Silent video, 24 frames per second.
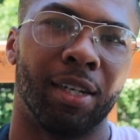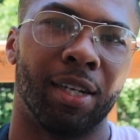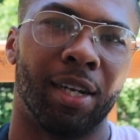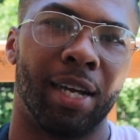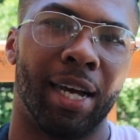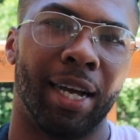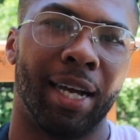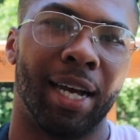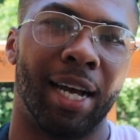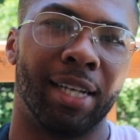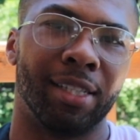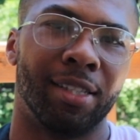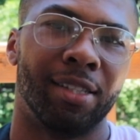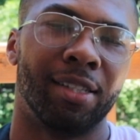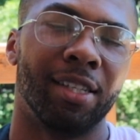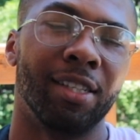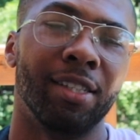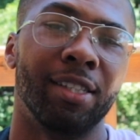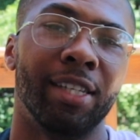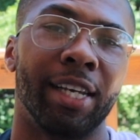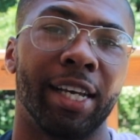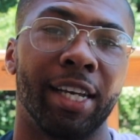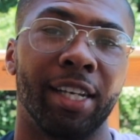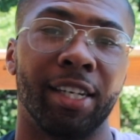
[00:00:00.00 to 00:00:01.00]
I got
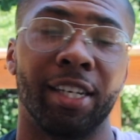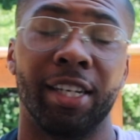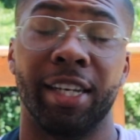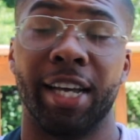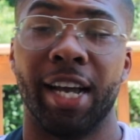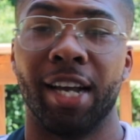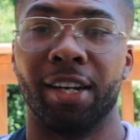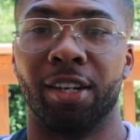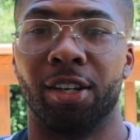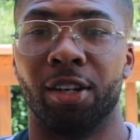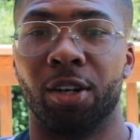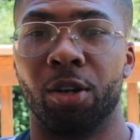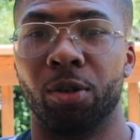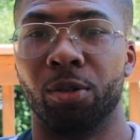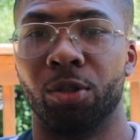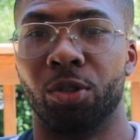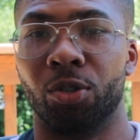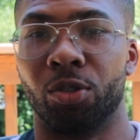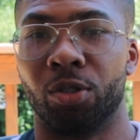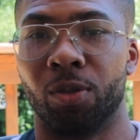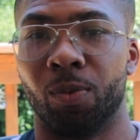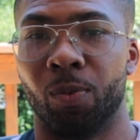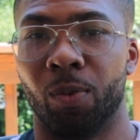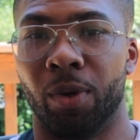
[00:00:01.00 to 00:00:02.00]
sent to Indiana to go
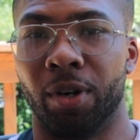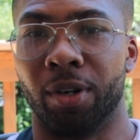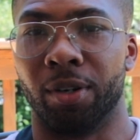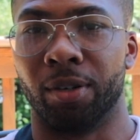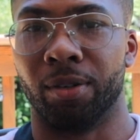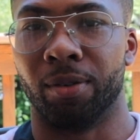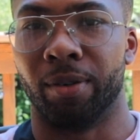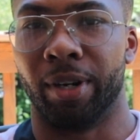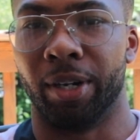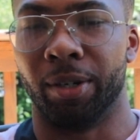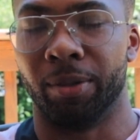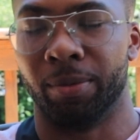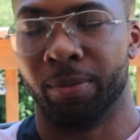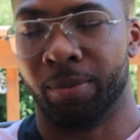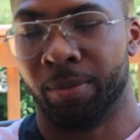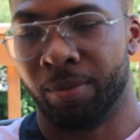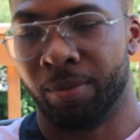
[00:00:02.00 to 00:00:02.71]
do some work, right?